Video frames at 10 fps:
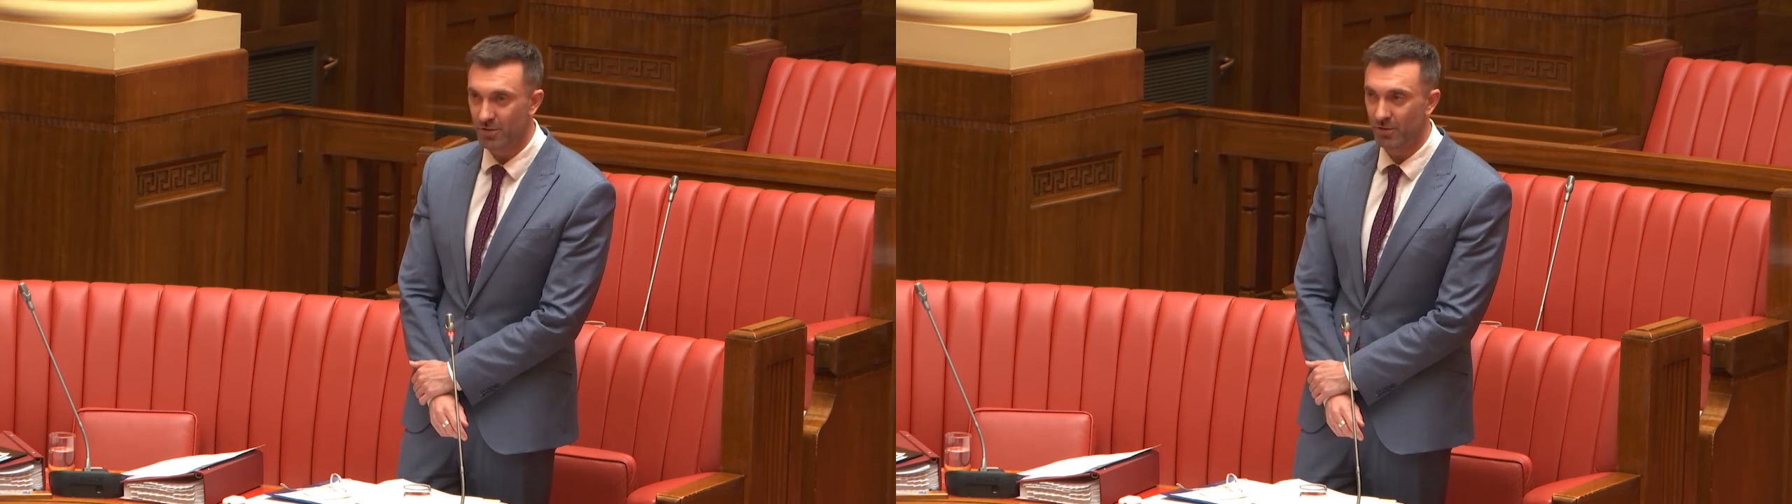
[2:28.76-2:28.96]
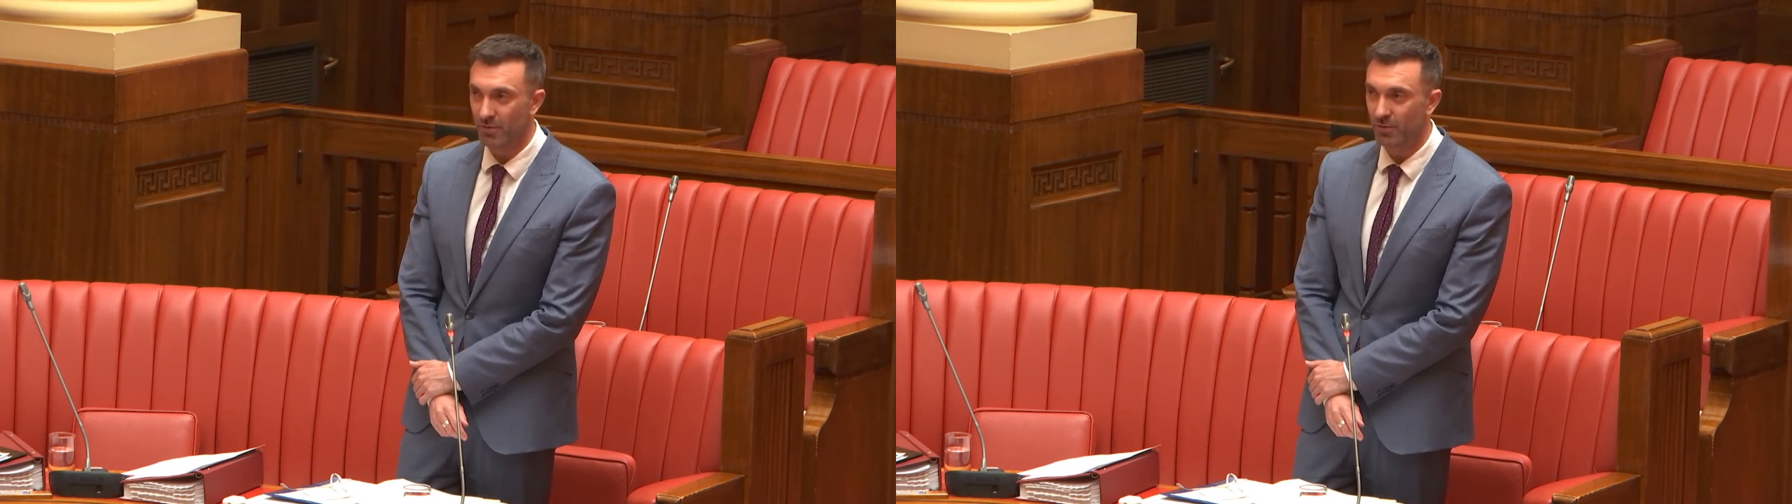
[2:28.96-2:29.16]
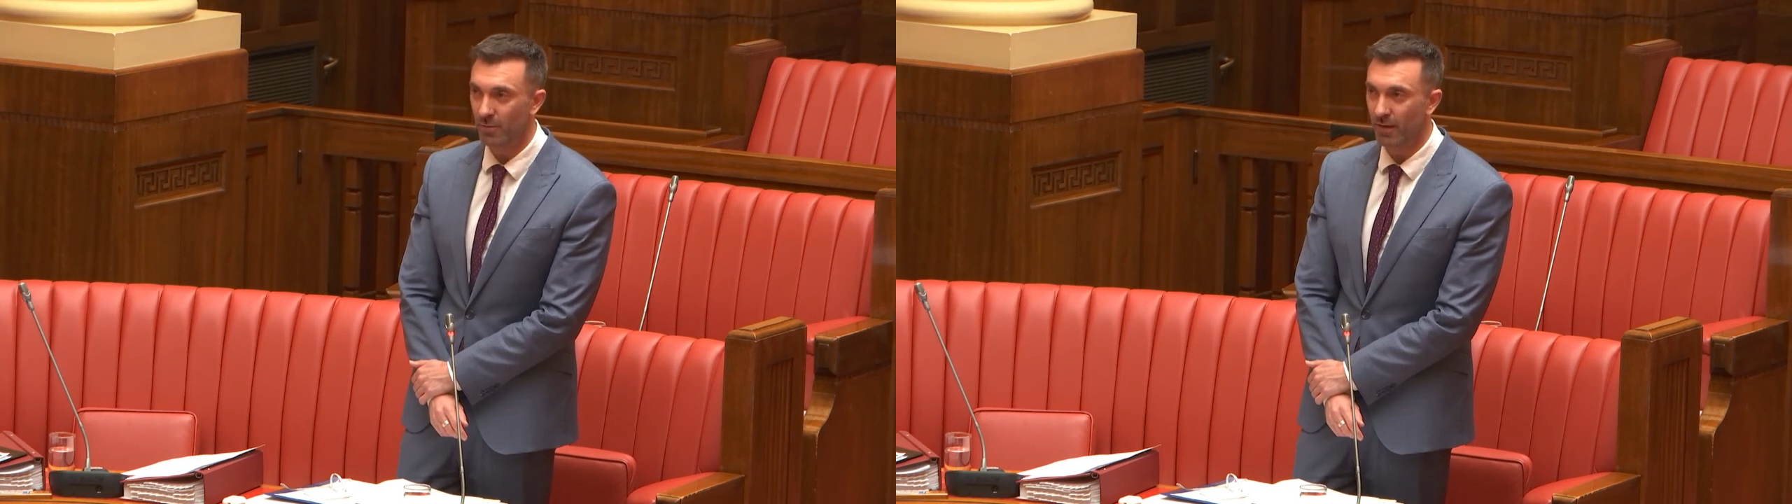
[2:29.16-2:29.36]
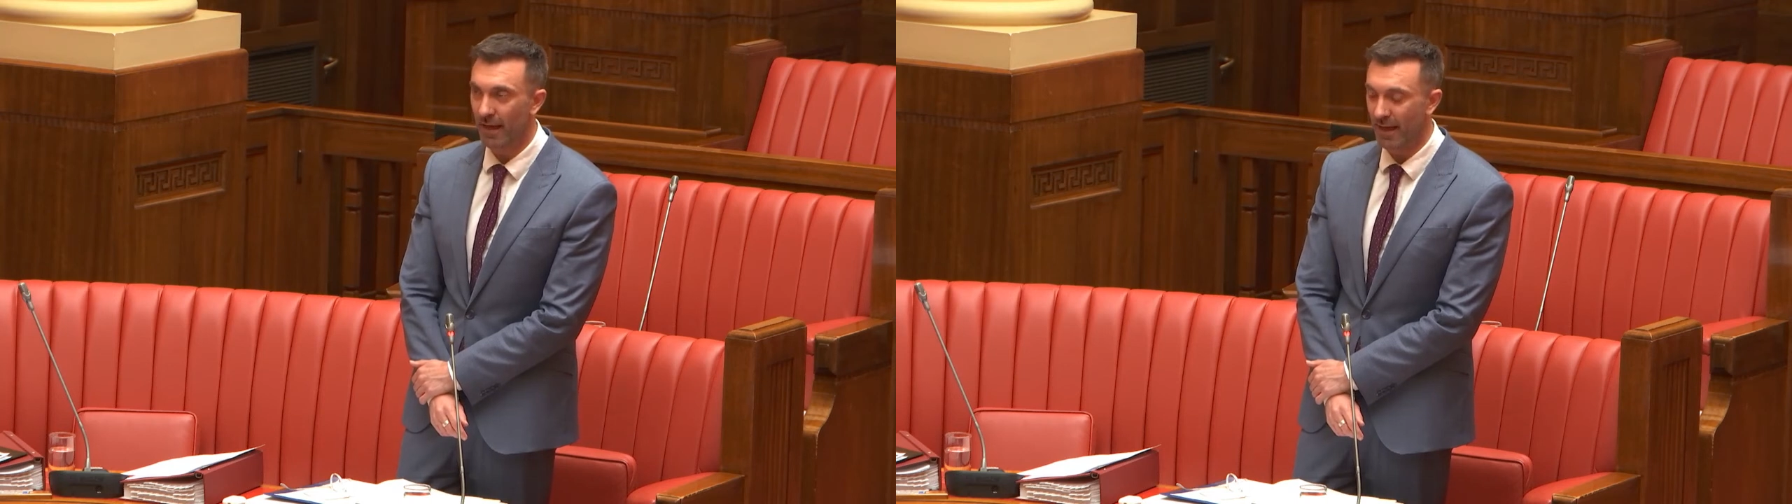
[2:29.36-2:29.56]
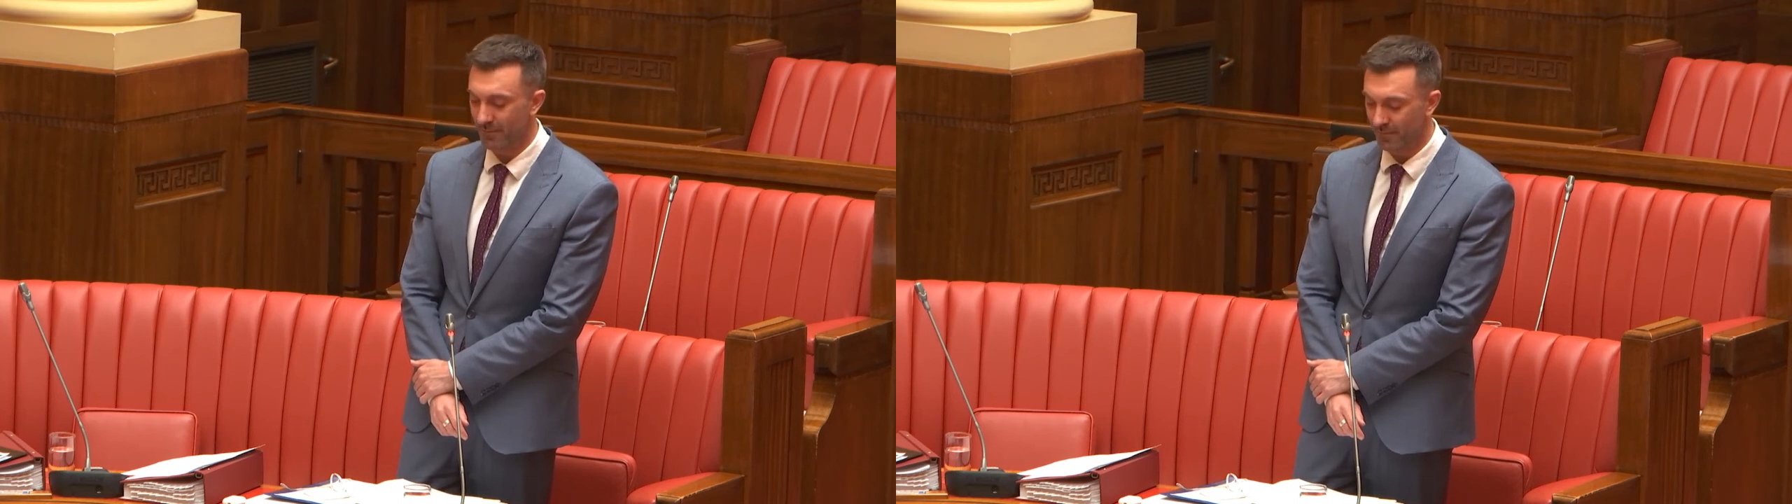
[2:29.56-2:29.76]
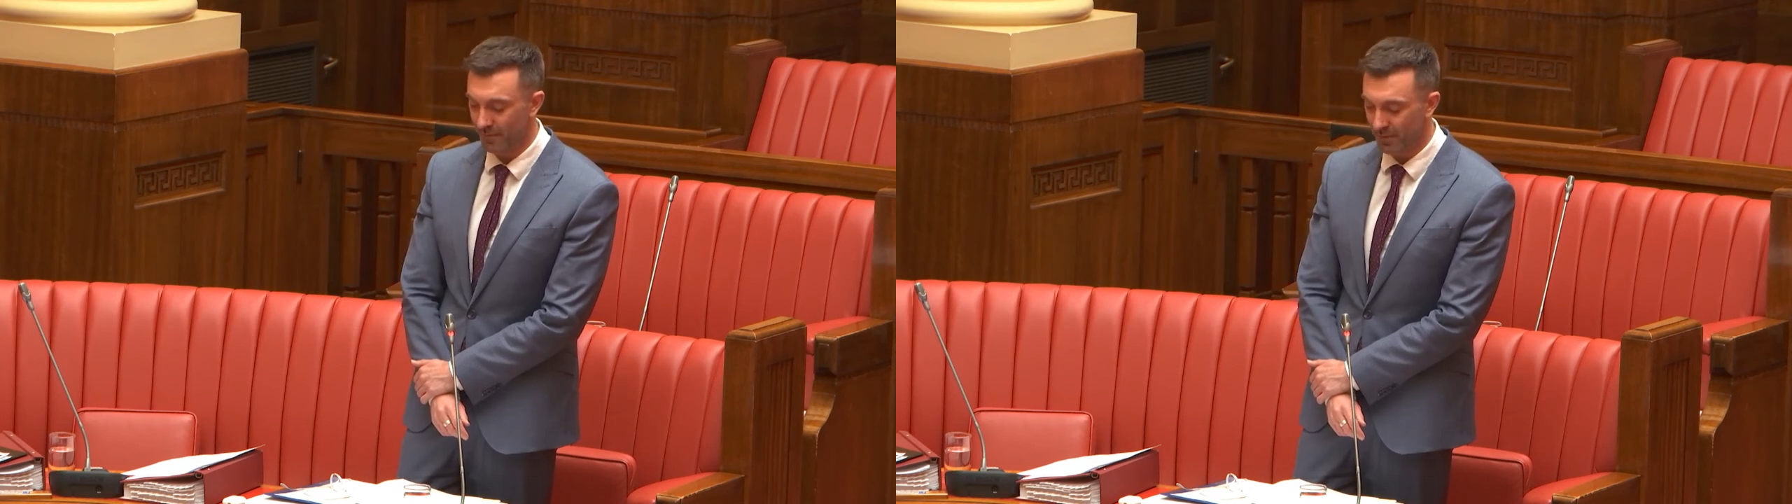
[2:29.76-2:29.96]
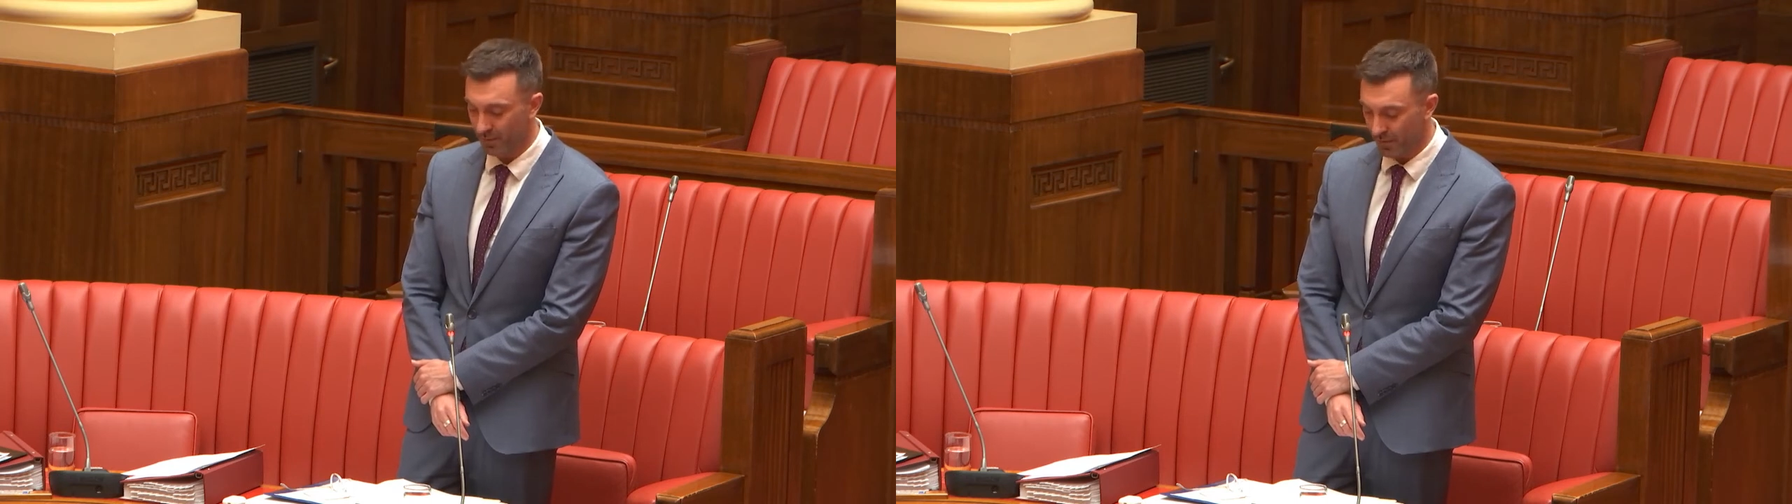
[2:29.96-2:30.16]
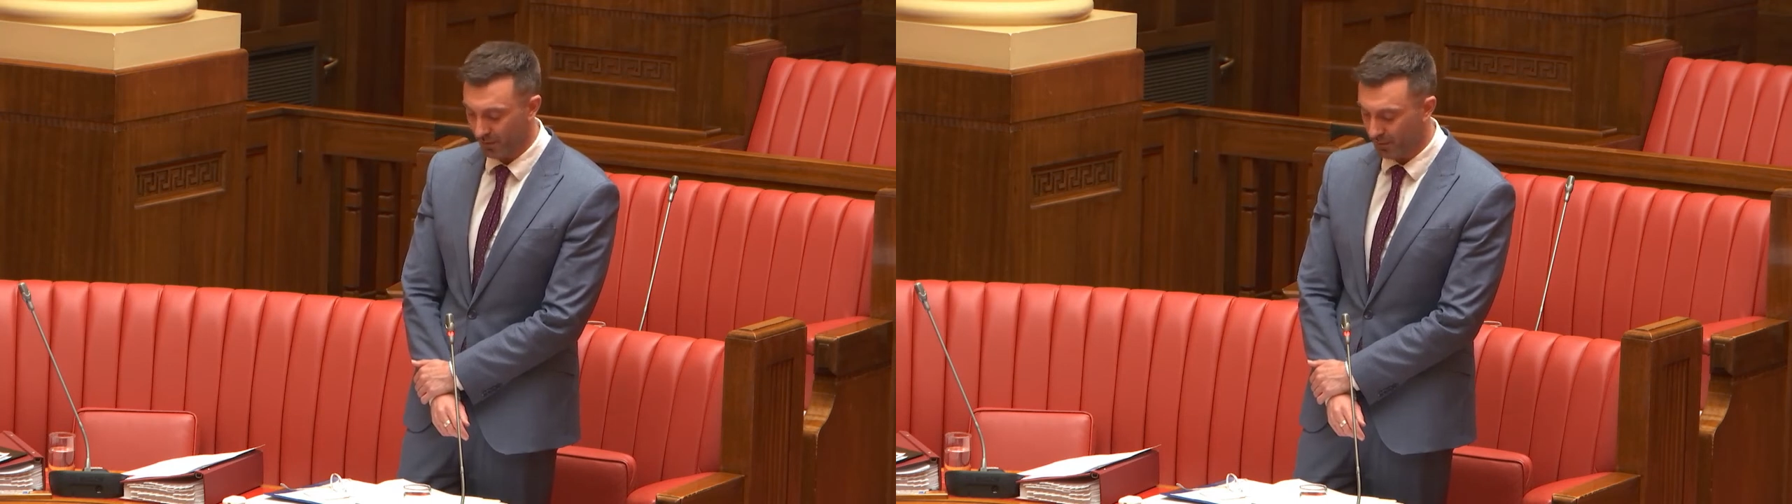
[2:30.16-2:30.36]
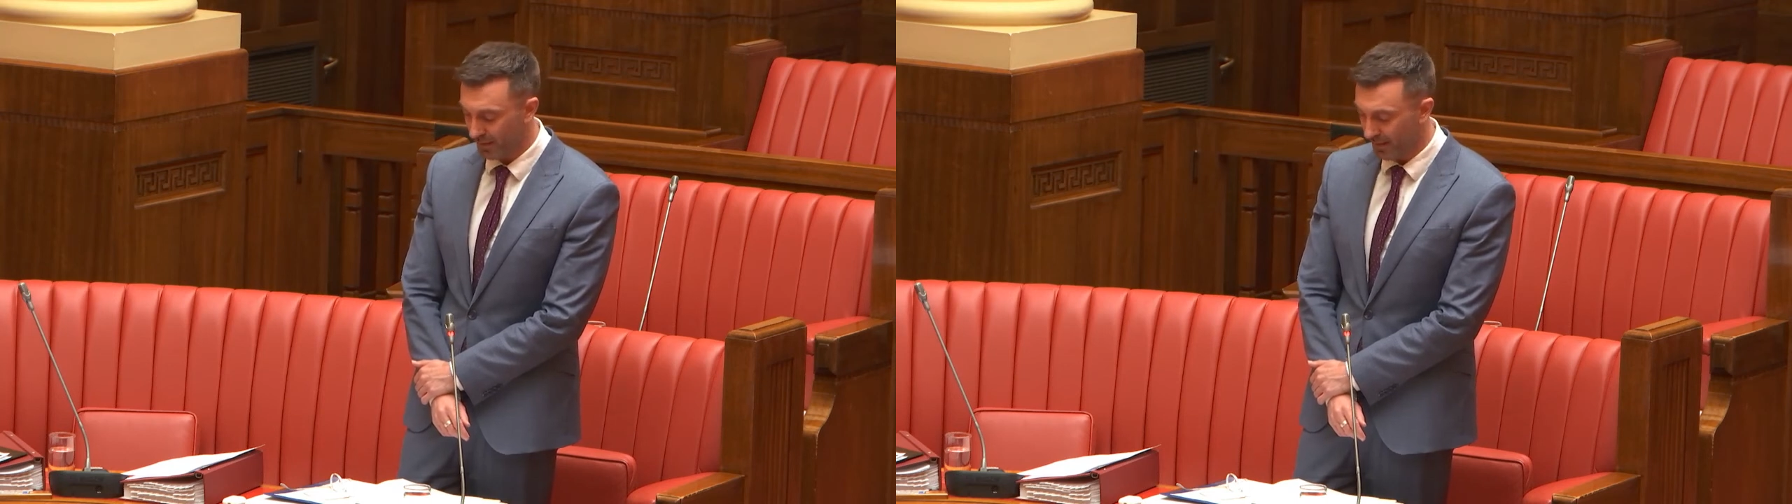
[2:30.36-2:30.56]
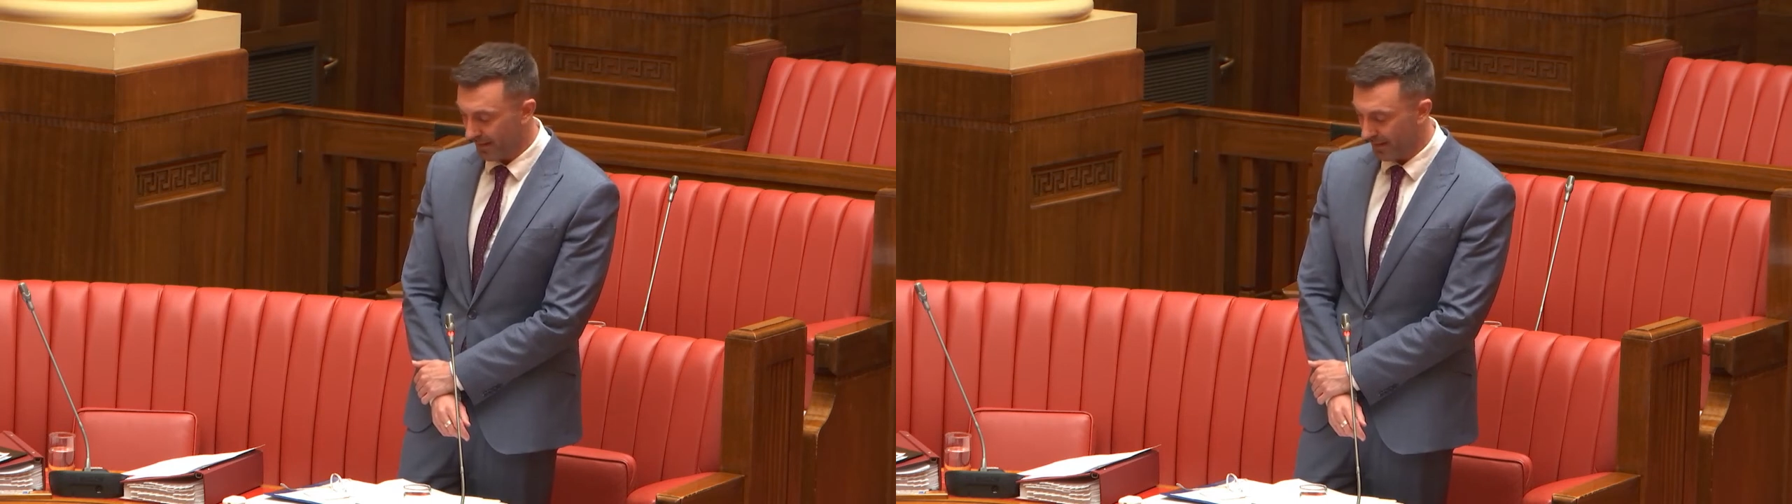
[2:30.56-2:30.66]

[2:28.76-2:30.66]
to um, the bill